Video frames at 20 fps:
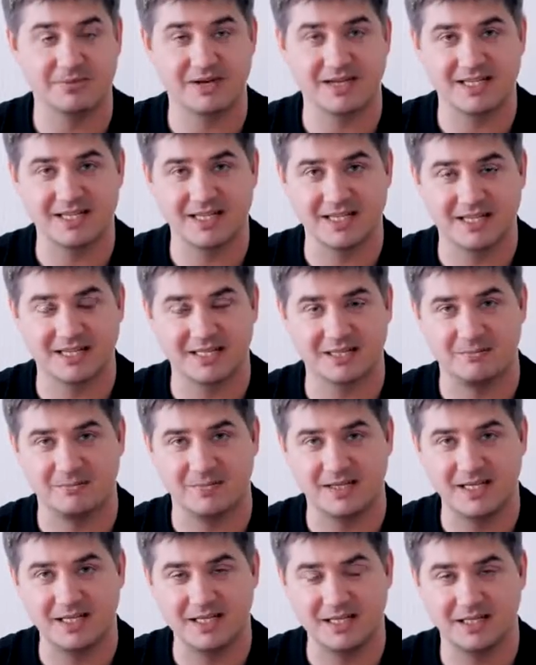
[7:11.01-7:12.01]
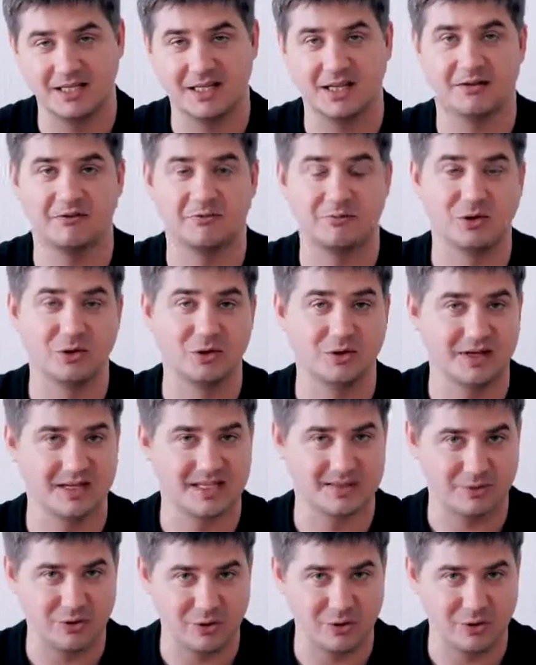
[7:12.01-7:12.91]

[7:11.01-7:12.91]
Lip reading: in the Block Explorer.